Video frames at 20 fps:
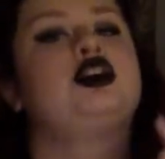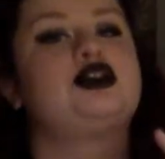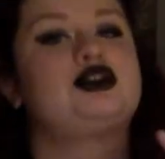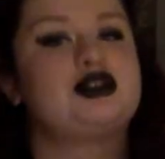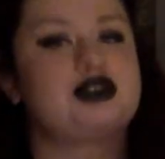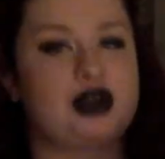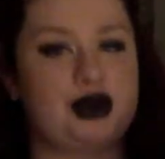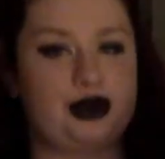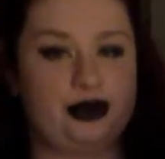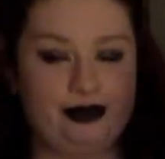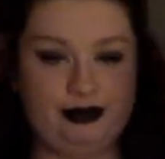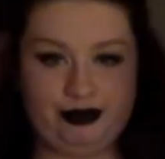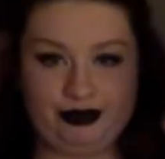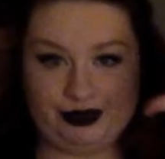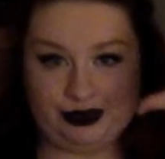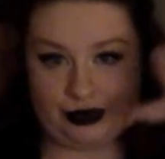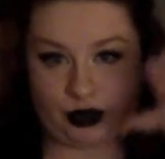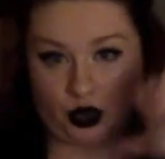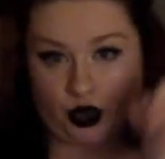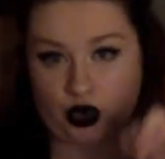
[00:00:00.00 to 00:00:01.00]
So,
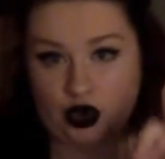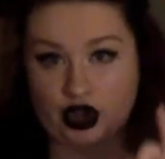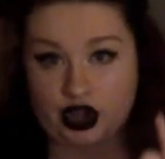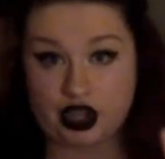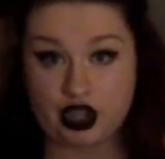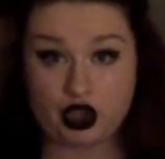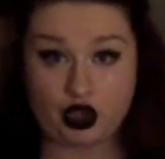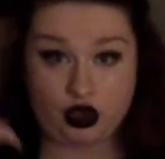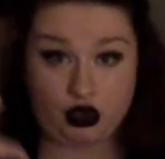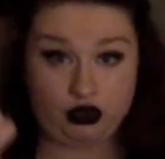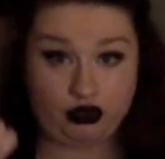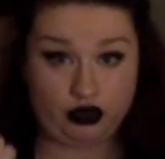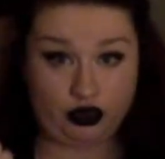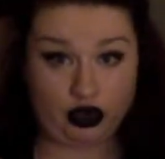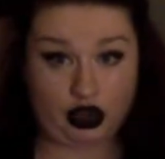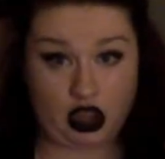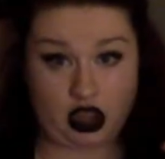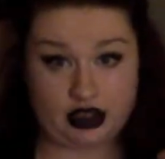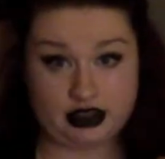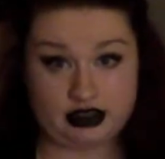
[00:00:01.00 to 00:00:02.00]
pouring over
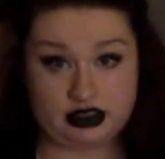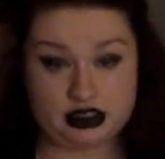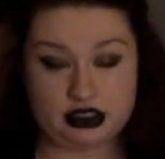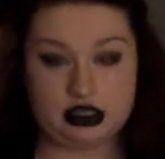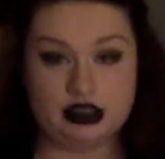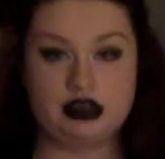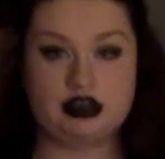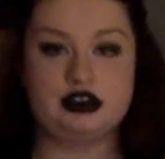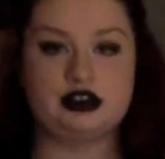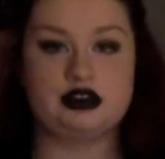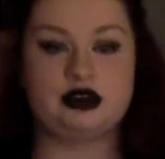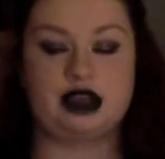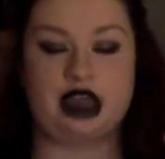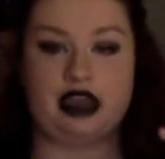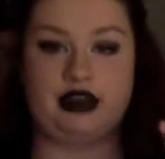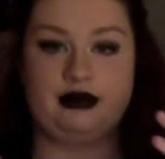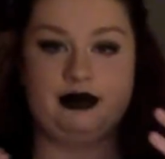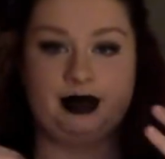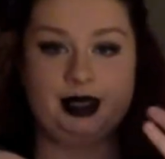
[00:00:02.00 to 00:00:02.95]
us. So again,